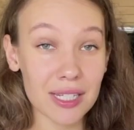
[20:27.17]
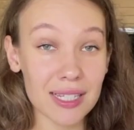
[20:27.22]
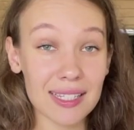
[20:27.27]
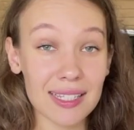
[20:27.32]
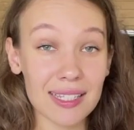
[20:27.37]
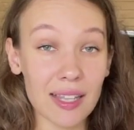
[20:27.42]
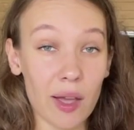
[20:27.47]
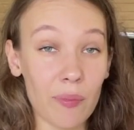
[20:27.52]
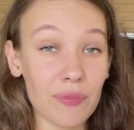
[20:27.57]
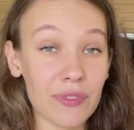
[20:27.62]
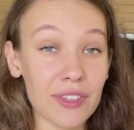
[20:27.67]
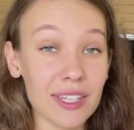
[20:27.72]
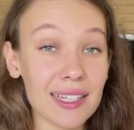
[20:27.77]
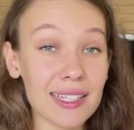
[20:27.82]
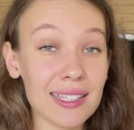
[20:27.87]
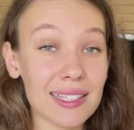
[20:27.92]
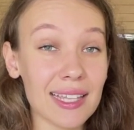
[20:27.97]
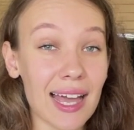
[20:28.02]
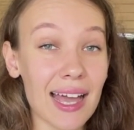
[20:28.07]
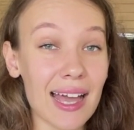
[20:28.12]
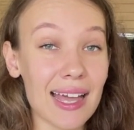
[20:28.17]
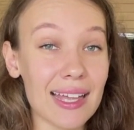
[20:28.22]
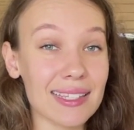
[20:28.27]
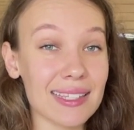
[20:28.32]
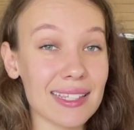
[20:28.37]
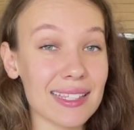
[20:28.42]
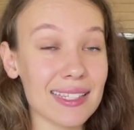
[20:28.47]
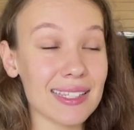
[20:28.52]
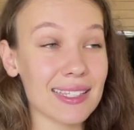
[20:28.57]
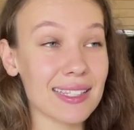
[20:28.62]
is something
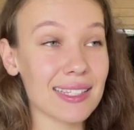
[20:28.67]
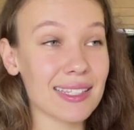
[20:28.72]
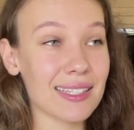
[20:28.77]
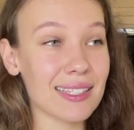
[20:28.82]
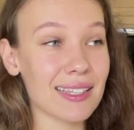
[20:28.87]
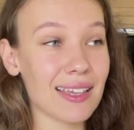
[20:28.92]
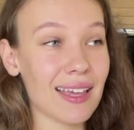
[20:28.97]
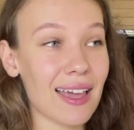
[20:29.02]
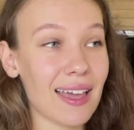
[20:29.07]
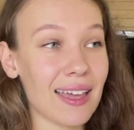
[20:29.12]
that is